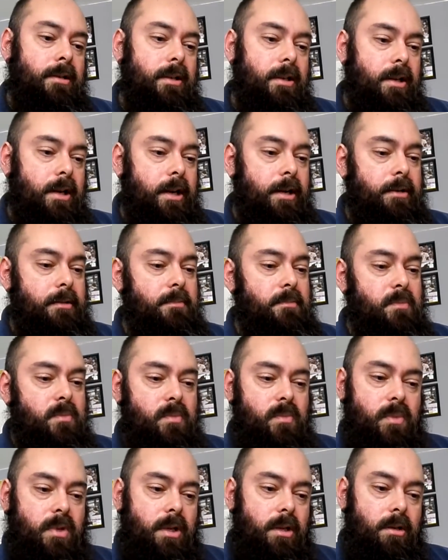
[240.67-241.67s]
cut
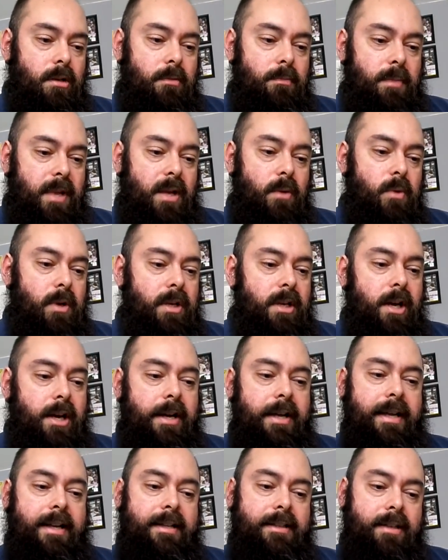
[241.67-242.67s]
you know make one
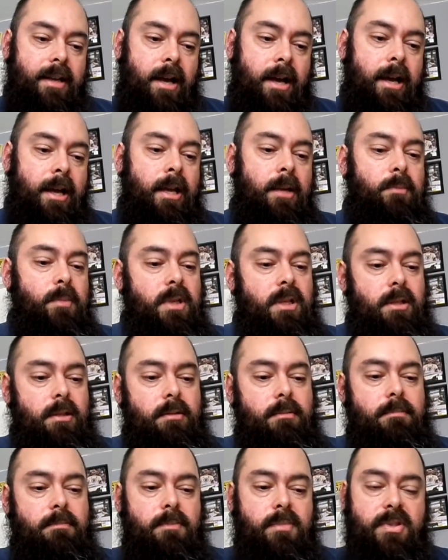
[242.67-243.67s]
cut at a time
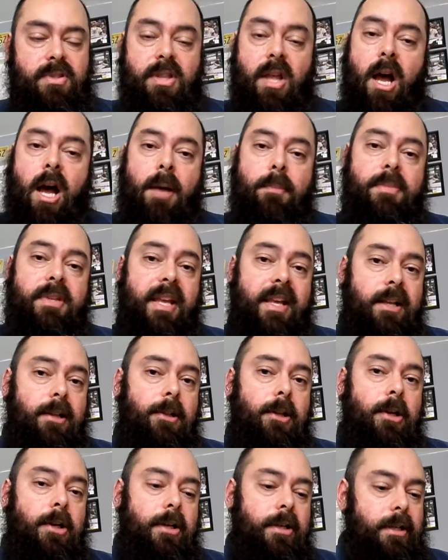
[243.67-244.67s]
and stop take a
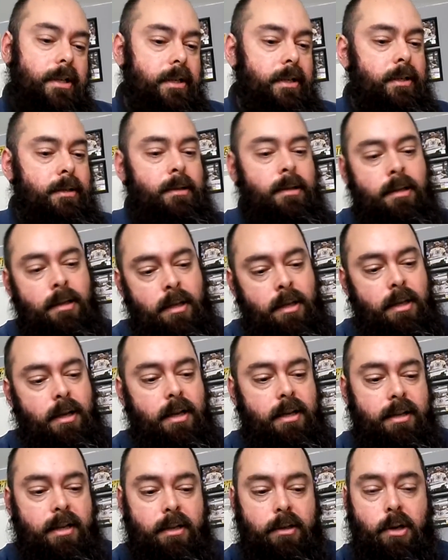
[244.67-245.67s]
look
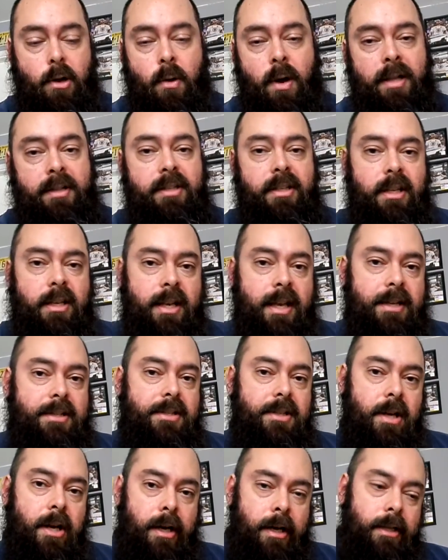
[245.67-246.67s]
and then go on to your next
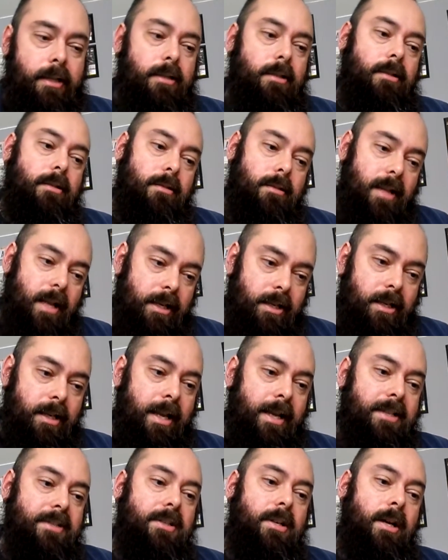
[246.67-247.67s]
cut and then your
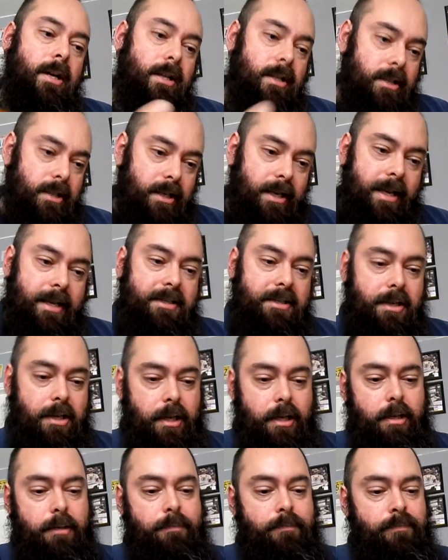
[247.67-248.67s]
next cut and your next
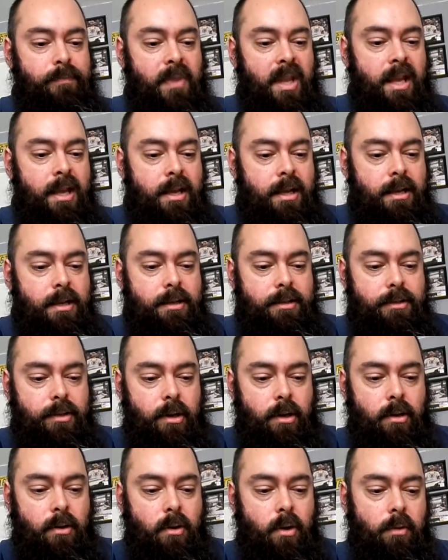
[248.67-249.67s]
cut
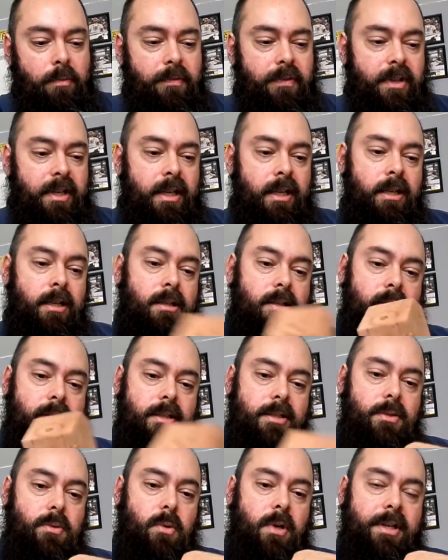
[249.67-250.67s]
so hopefully
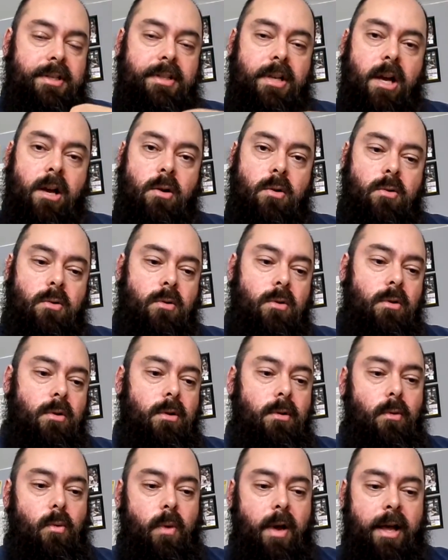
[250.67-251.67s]
this works out
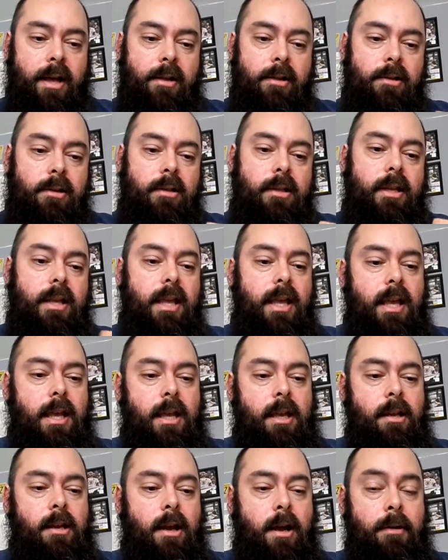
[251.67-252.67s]
well
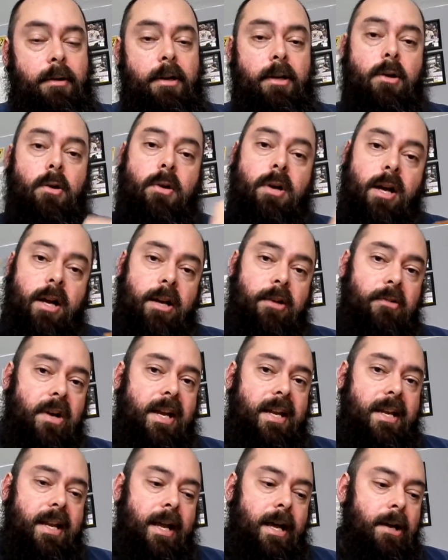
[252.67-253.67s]
and I'm gonna go cut it
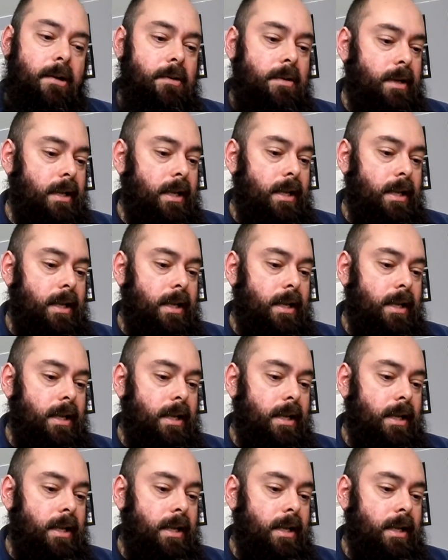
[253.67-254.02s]
right now